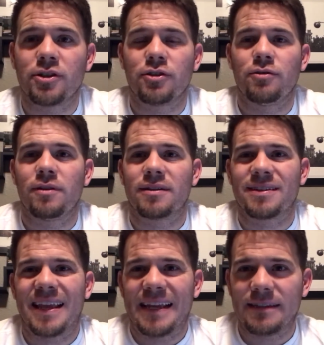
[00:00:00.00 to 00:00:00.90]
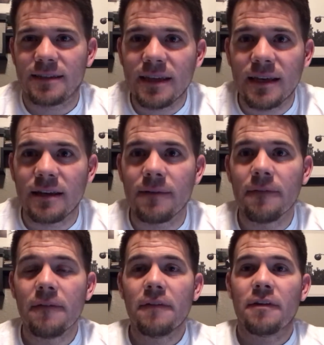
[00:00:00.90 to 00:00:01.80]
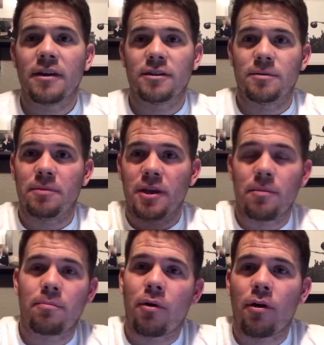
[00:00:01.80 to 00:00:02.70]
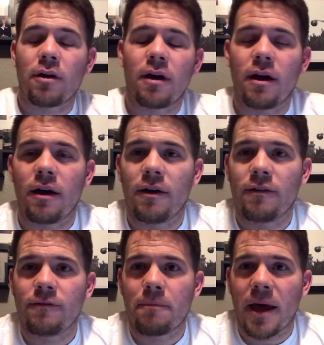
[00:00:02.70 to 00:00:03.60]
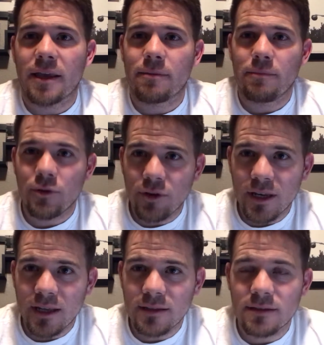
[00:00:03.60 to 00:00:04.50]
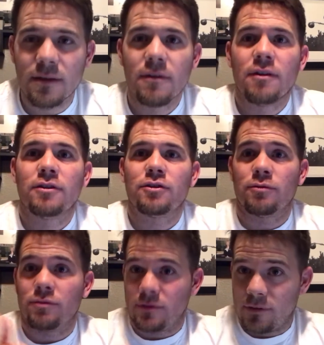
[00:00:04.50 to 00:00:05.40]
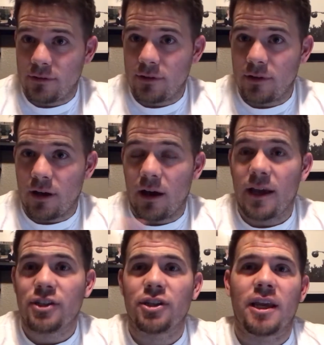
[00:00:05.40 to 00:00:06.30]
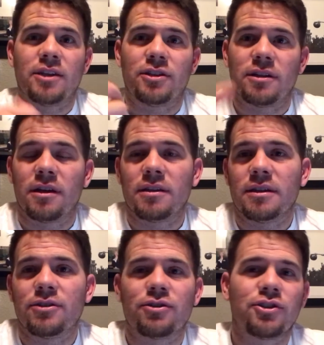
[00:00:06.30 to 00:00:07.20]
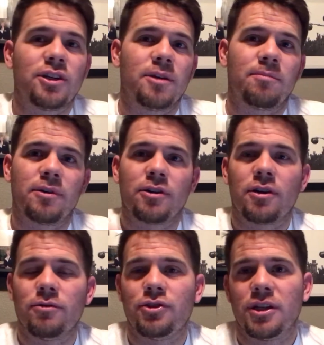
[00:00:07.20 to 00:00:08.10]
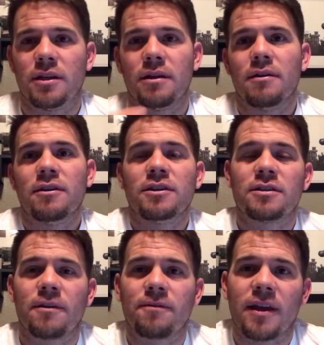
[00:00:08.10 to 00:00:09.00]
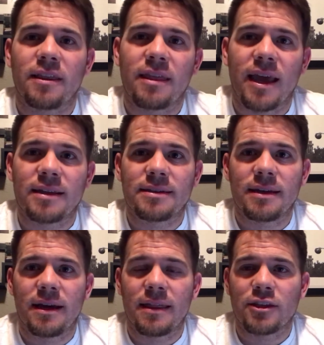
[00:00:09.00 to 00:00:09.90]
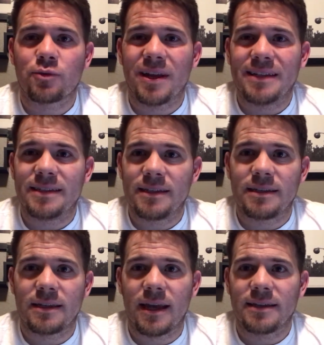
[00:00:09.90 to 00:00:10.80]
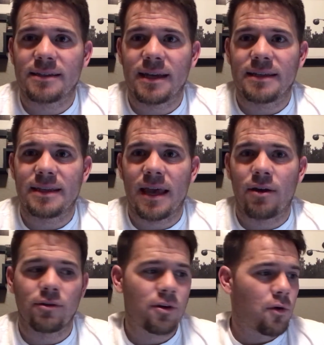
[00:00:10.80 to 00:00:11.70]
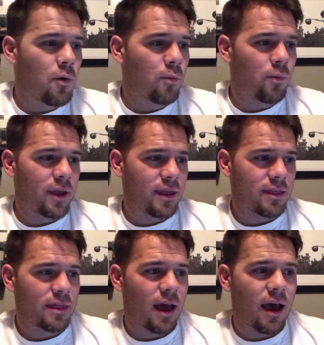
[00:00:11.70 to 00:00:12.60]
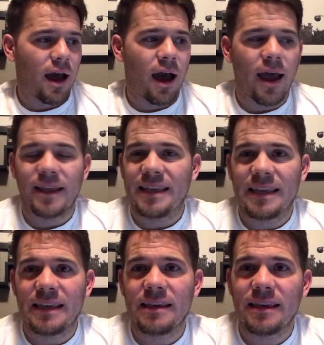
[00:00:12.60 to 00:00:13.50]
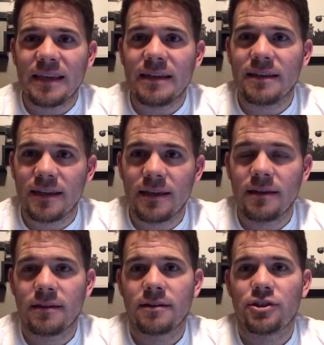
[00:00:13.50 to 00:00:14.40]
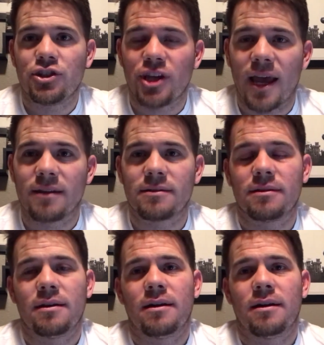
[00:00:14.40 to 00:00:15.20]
In two thousand eighteen is being part of my communities, so uh, education, leadership, coaching, stuff like that. Uh, that's what I did tonight. I sat down with I E E D Chat,